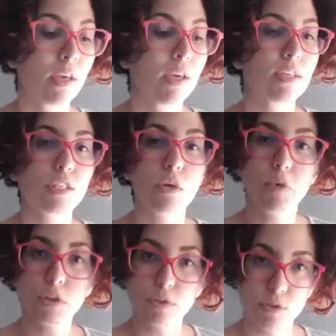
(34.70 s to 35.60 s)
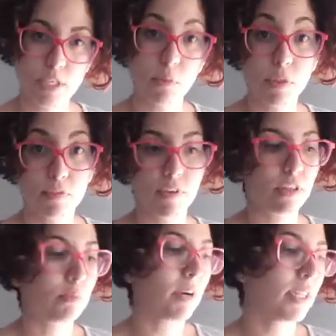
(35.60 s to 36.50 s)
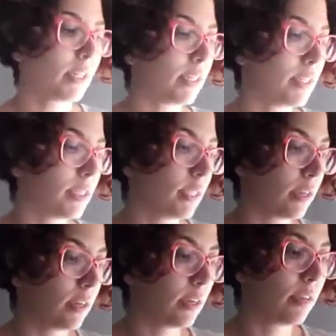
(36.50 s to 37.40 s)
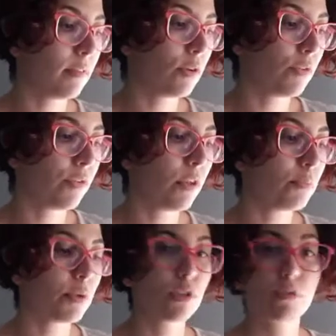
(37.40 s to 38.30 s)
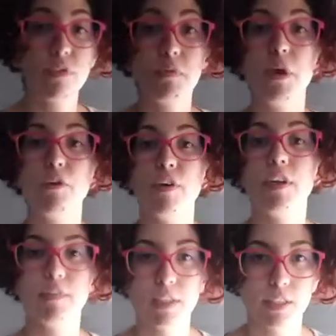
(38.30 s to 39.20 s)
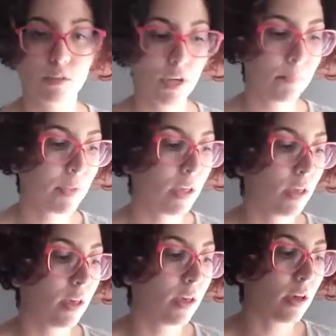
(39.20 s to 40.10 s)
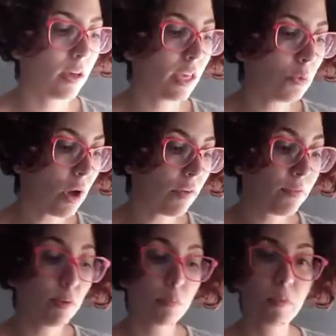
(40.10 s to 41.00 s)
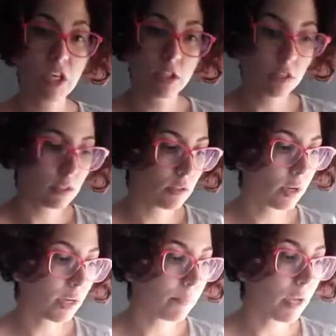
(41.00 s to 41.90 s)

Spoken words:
So we're going to start with the first part, that is giving your impression of an event, okay? Here you have 3 pictures, okay?